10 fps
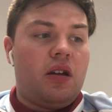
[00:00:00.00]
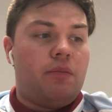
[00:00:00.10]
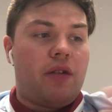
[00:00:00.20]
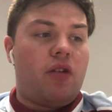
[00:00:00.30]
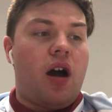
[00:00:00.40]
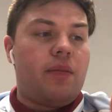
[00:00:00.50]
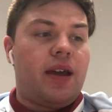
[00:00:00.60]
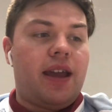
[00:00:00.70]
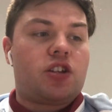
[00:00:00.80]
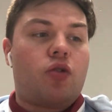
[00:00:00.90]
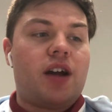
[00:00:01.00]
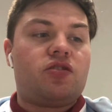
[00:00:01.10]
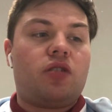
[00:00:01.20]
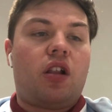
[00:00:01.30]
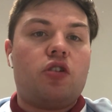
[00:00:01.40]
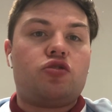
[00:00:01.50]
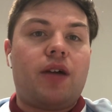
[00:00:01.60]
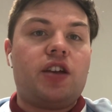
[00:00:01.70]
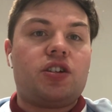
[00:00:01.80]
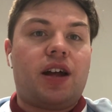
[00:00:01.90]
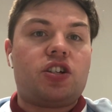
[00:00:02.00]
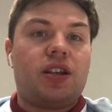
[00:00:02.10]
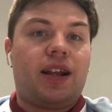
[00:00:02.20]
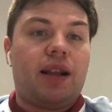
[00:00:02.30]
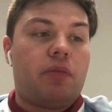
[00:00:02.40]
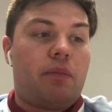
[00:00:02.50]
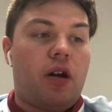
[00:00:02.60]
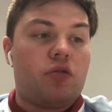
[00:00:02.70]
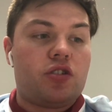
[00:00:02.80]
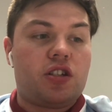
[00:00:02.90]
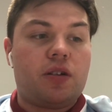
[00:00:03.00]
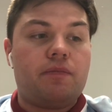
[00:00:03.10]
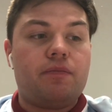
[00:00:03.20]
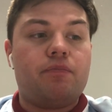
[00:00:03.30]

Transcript: Benrahma hit twice from close range and actually clipped the post.